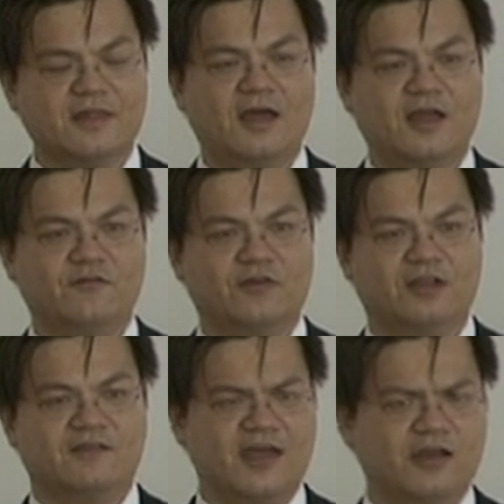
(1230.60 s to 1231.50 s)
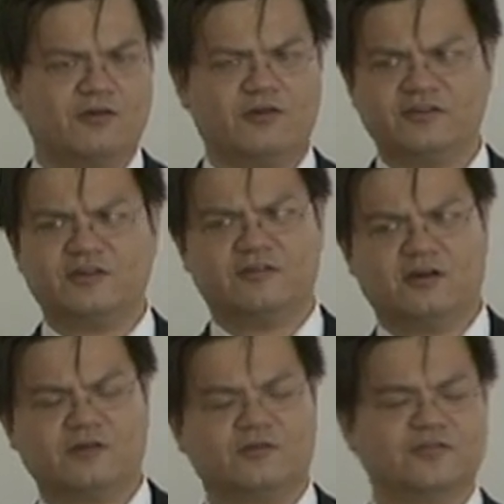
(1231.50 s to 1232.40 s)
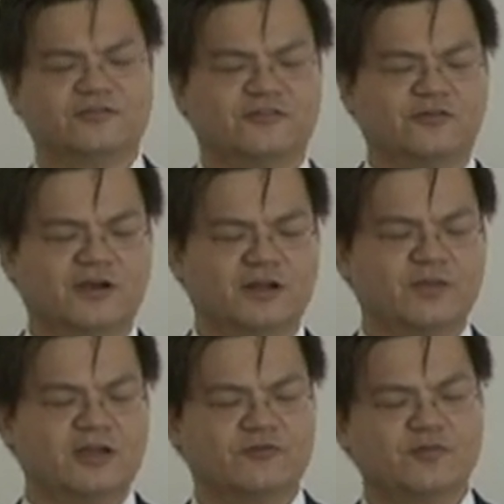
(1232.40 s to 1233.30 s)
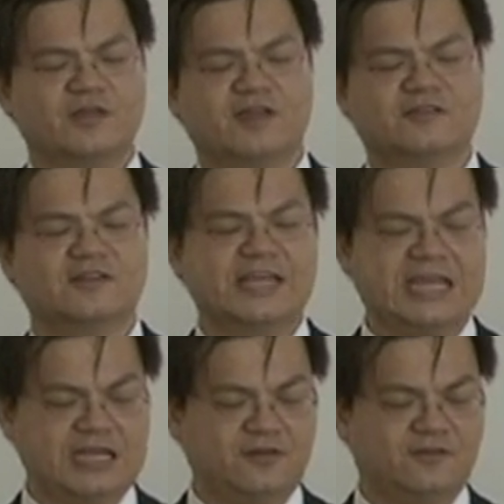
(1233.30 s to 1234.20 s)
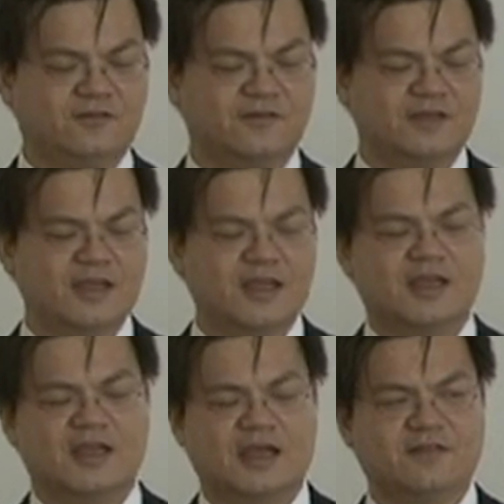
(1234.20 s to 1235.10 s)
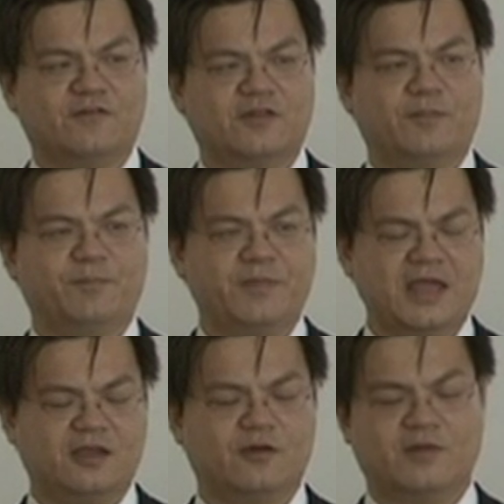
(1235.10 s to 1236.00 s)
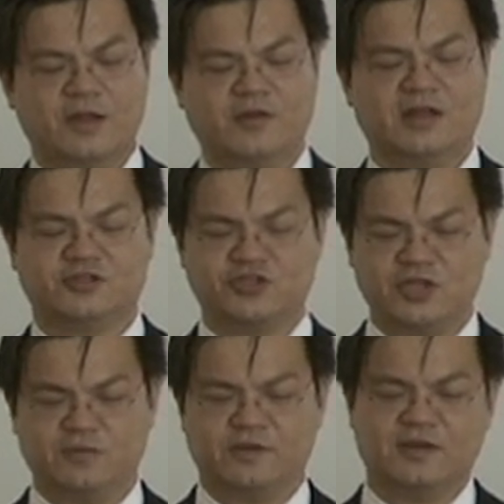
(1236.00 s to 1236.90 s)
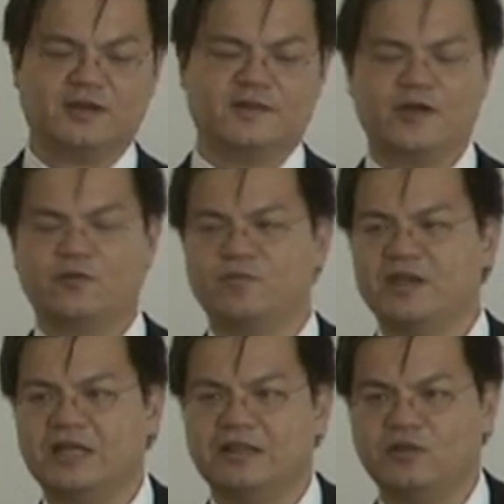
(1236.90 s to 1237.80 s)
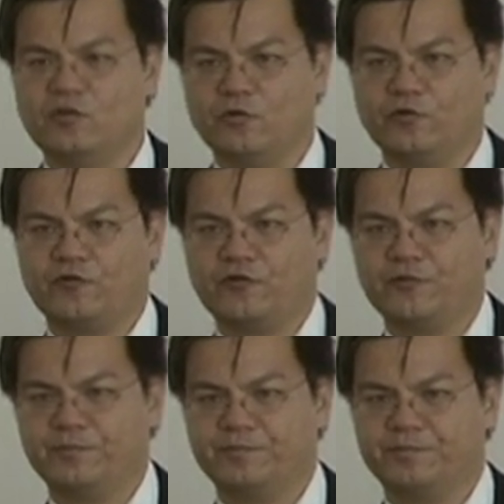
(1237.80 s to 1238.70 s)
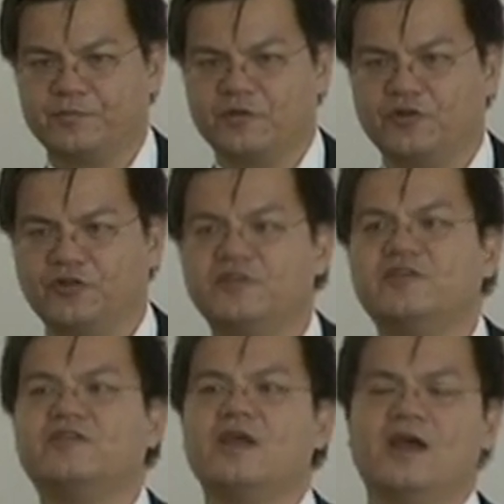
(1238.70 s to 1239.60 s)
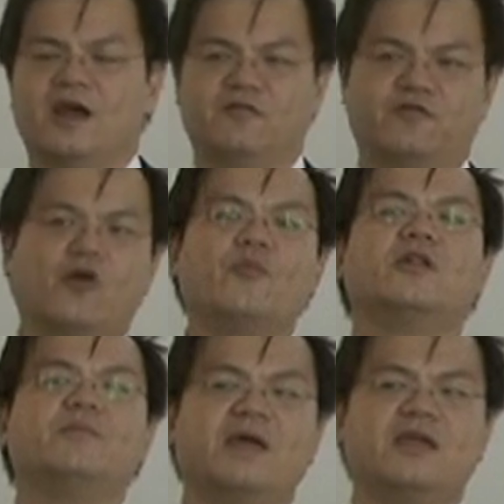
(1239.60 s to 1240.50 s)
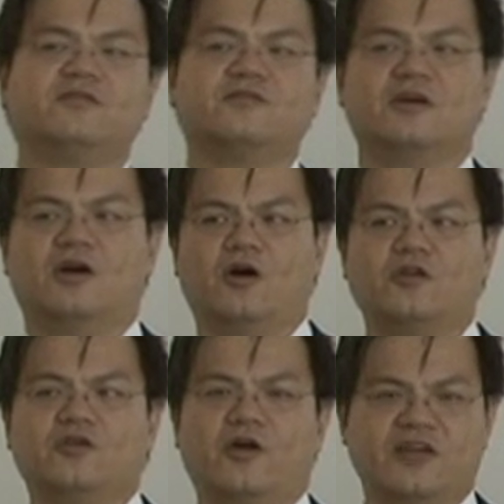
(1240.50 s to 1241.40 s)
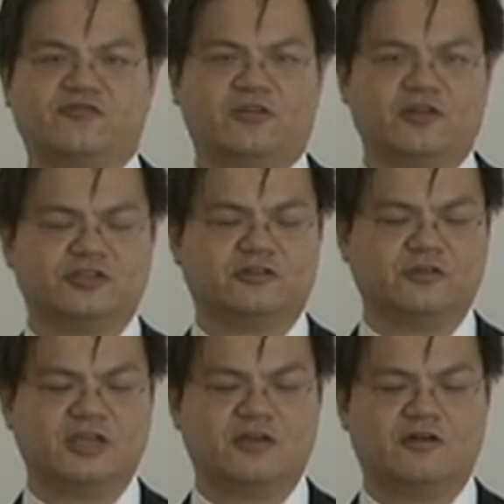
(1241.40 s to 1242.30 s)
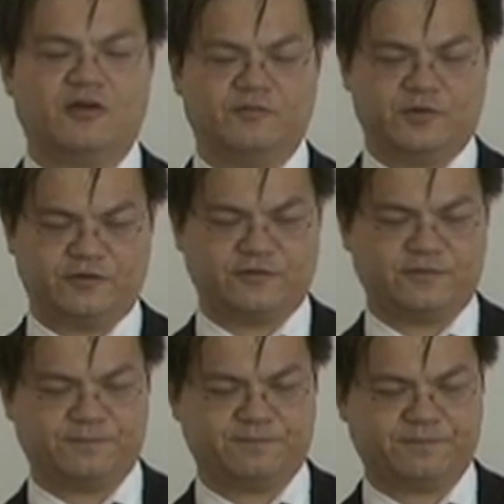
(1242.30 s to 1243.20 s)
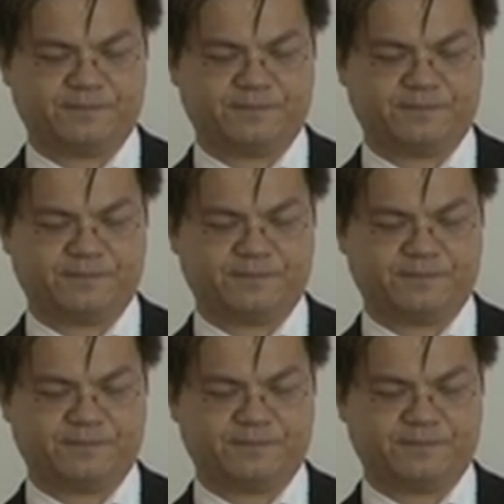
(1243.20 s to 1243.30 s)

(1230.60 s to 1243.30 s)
And then for the tiger, horse, and dog, which is also quite a big group, that's in the east. And for the pig, rabbit, and sheep, that would be in the north. So this is a formula based on your astrological year of birth.